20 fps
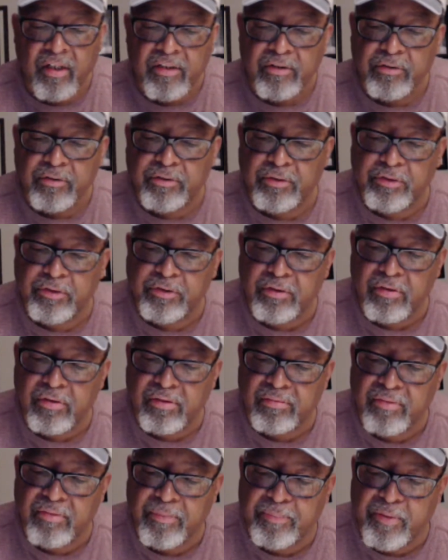You should
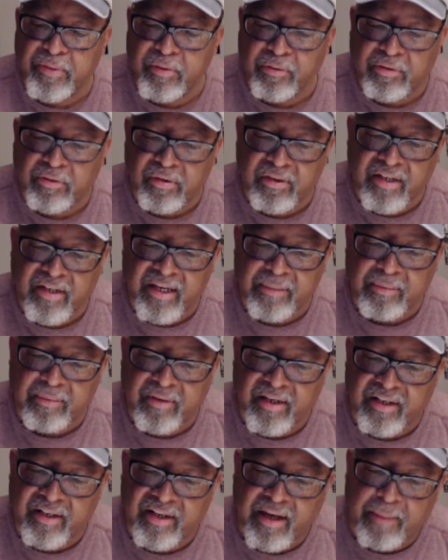surely rebuke your
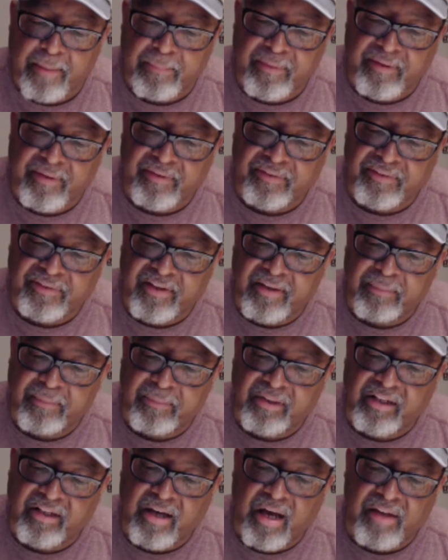neighbor and not bear sin
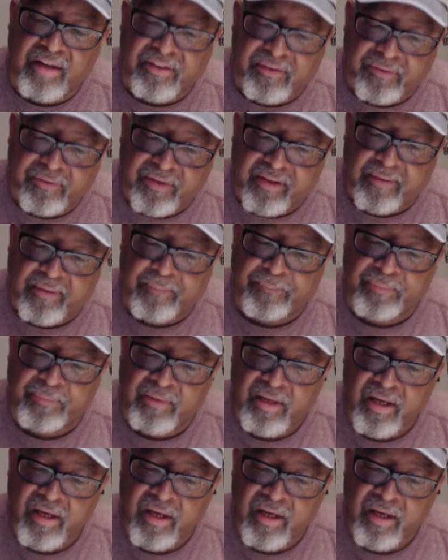because of him.